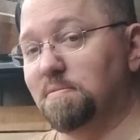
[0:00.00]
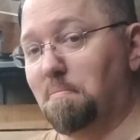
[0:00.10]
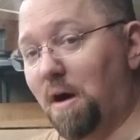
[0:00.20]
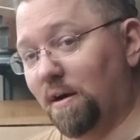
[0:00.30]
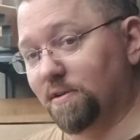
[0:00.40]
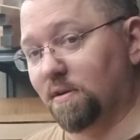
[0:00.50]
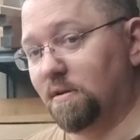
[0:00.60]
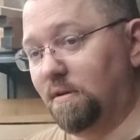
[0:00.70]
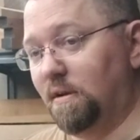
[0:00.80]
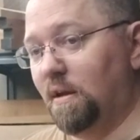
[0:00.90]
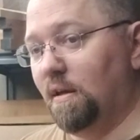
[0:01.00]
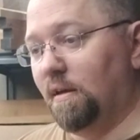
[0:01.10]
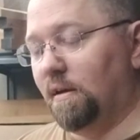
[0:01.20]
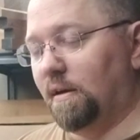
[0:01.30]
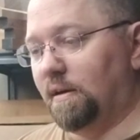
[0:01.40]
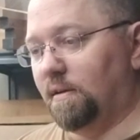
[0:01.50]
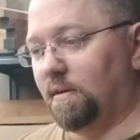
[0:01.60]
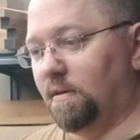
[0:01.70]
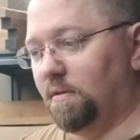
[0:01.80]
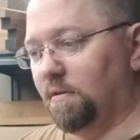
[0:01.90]
modern
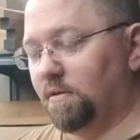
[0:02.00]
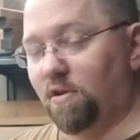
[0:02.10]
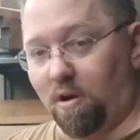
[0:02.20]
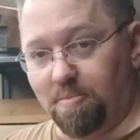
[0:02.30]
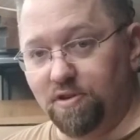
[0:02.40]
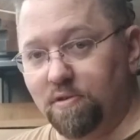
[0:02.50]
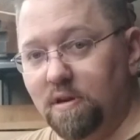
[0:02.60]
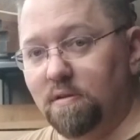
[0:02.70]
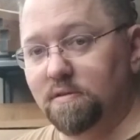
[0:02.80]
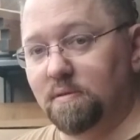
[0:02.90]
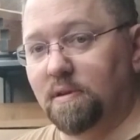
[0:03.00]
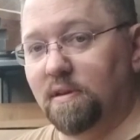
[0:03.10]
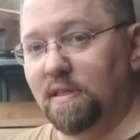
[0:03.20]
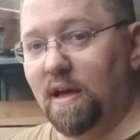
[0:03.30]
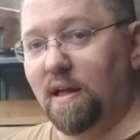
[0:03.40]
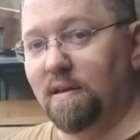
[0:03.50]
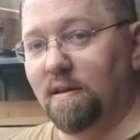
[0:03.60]
carpentry or something like that,